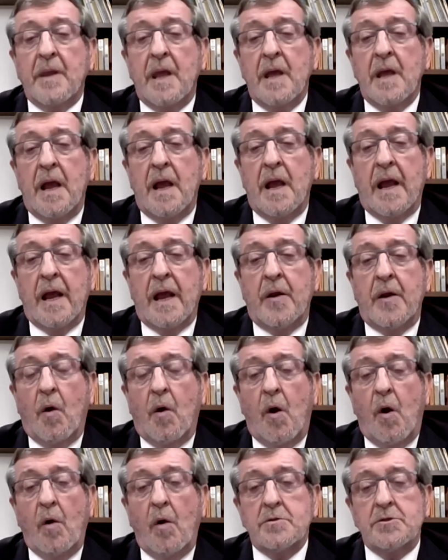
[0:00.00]
it
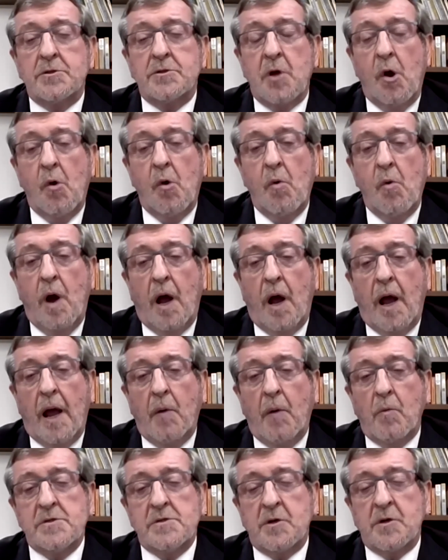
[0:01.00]
also
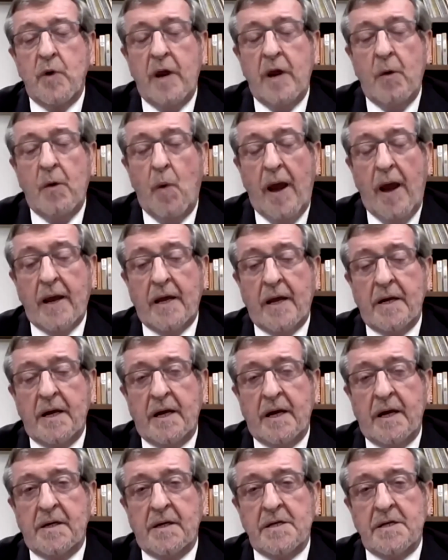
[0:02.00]
was a reawakening
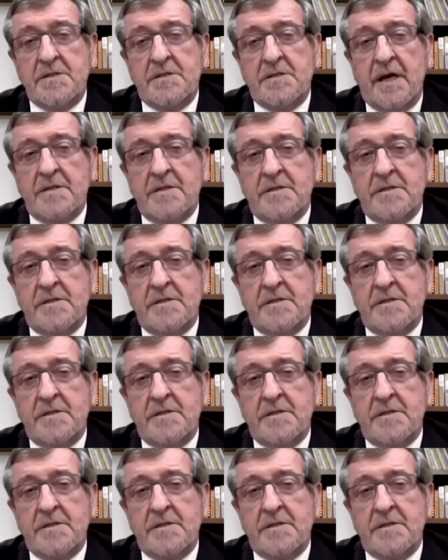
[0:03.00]
in this sense